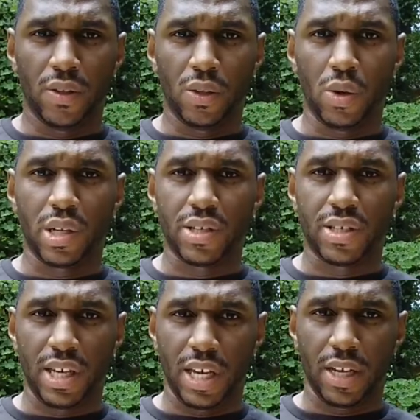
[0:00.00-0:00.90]
The Lord is
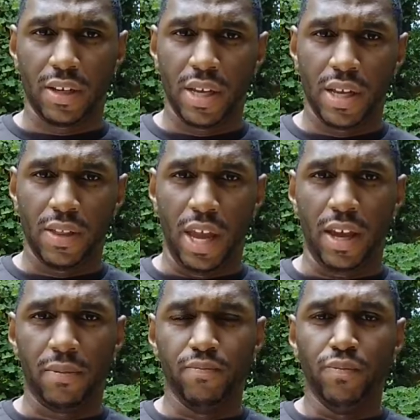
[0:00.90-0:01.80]
saying
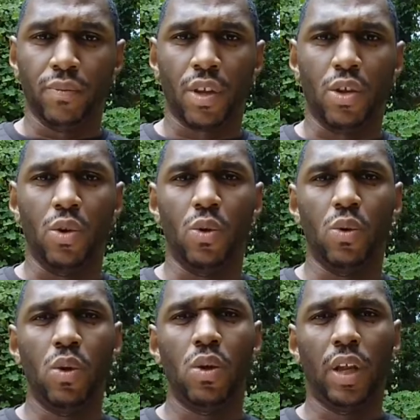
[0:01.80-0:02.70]
that
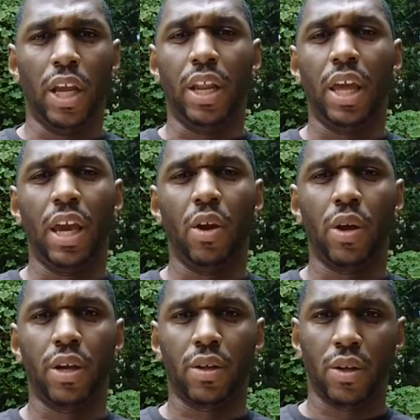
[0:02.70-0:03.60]
you
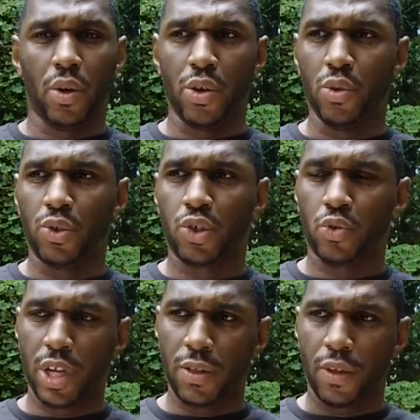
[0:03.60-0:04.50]
inherit or you
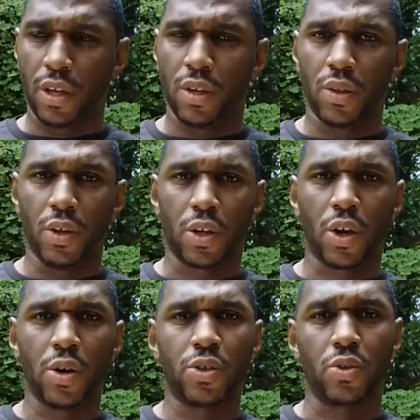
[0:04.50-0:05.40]
strengthen the
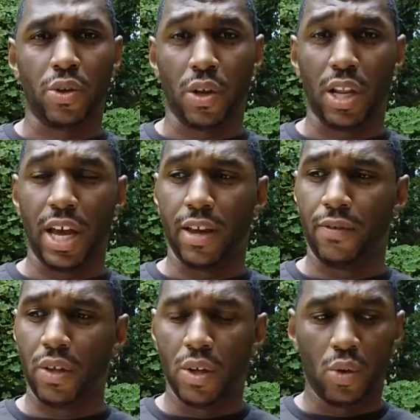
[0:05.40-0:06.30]
curse on your life
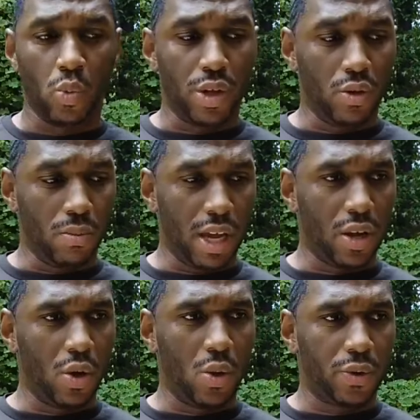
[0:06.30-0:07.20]
when you make
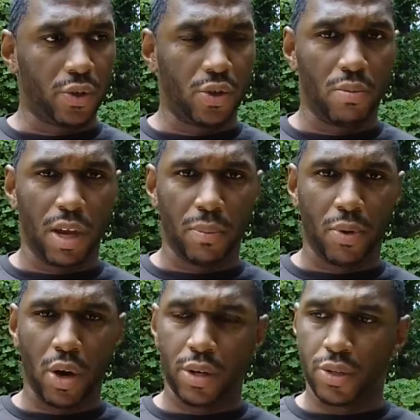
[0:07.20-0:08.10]
oaths or you make
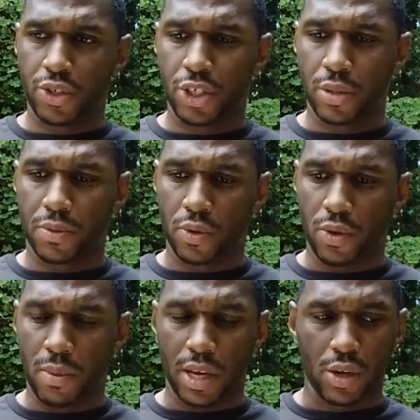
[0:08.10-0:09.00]
partnerships or
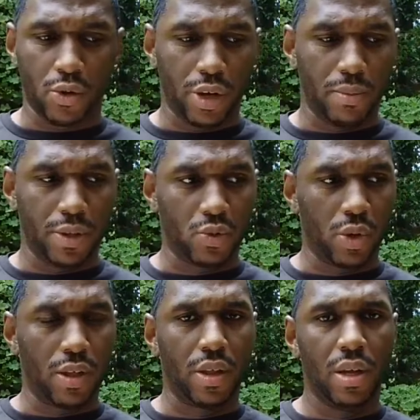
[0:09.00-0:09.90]
you make agreements
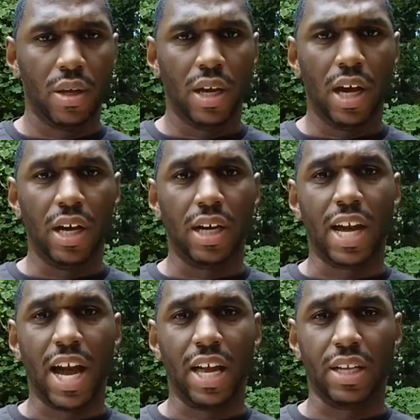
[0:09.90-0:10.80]
with
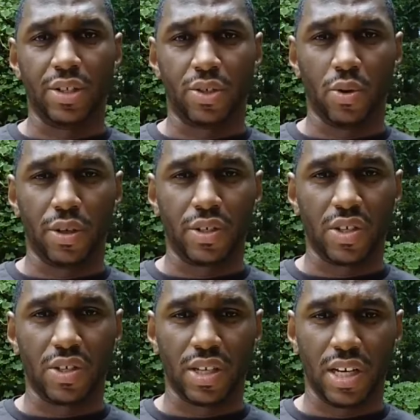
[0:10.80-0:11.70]
ungodly
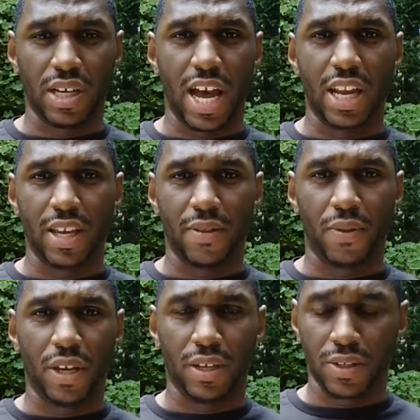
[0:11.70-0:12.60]
sources, ungodly
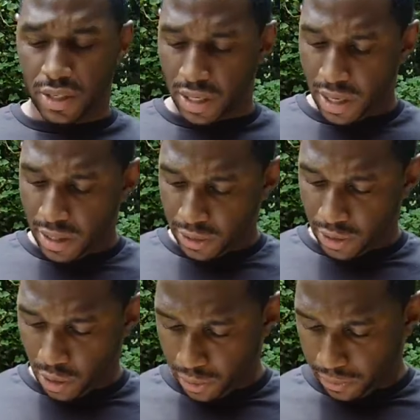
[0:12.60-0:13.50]
things.
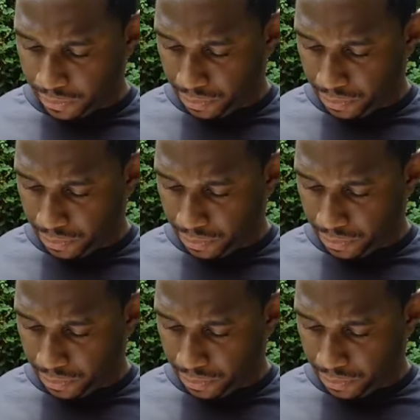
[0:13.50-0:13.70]
So